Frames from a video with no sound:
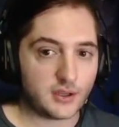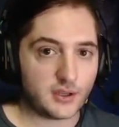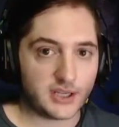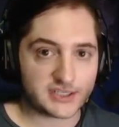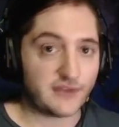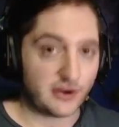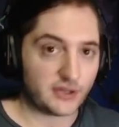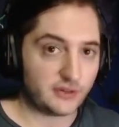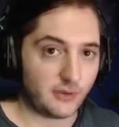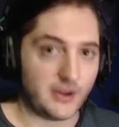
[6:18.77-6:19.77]
it's very
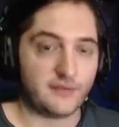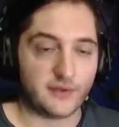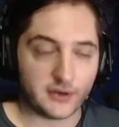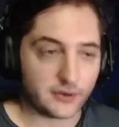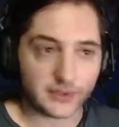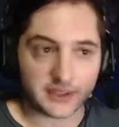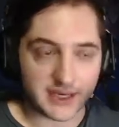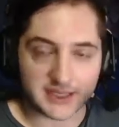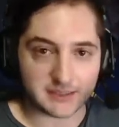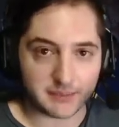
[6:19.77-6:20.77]
low effort. It only
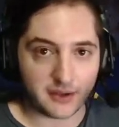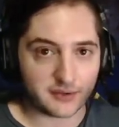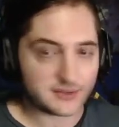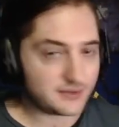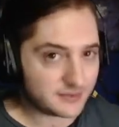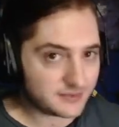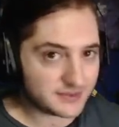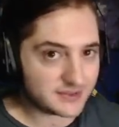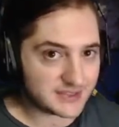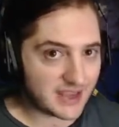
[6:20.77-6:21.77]
takes about
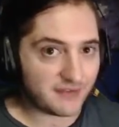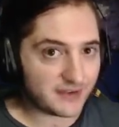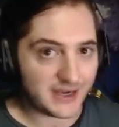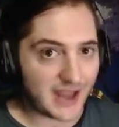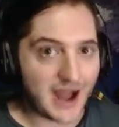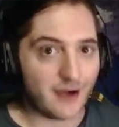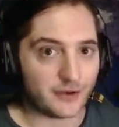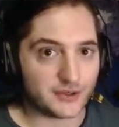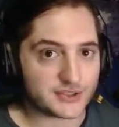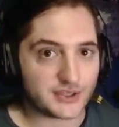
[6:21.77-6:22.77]
70
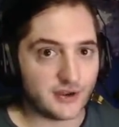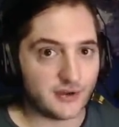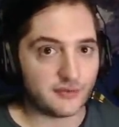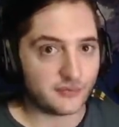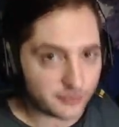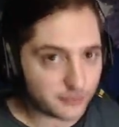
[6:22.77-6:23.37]
hours of